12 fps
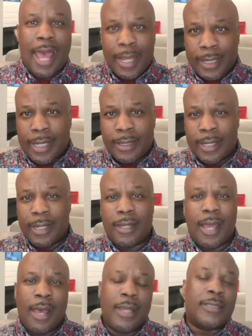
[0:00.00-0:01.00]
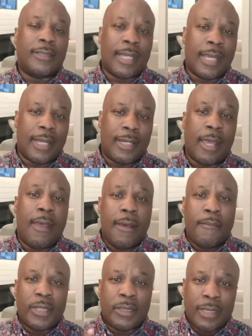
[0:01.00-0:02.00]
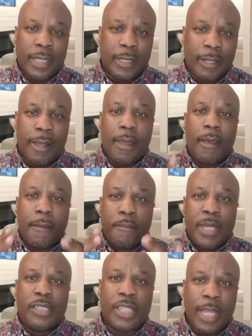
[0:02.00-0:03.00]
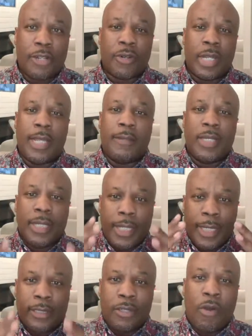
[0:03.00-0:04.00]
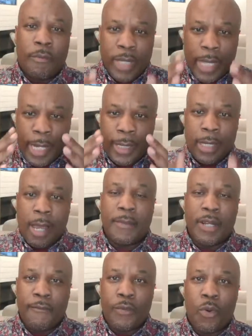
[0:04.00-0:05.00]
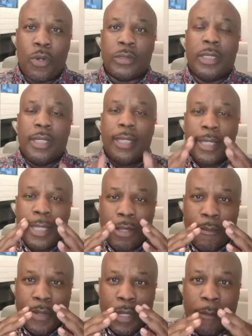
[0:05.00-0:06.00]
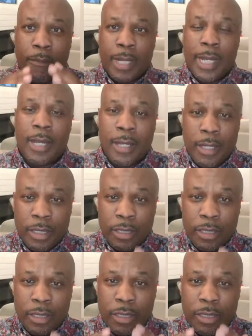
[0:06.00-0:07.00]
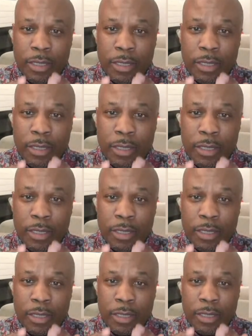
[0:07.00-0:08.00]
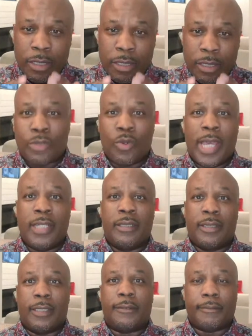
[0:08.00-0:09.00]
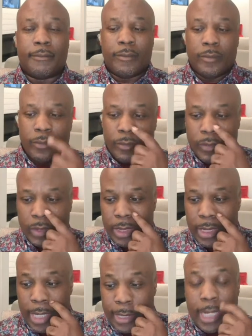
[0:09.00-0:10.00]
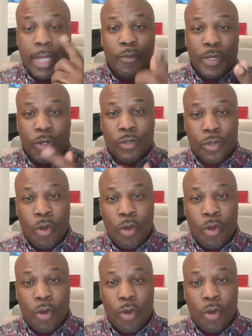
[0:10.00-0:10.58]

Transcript: up and show it over and over. I get that. I understand that. But still, BJ Green is going to be a dominant force. He's going to be a player to be reckoned with. You just wait and see.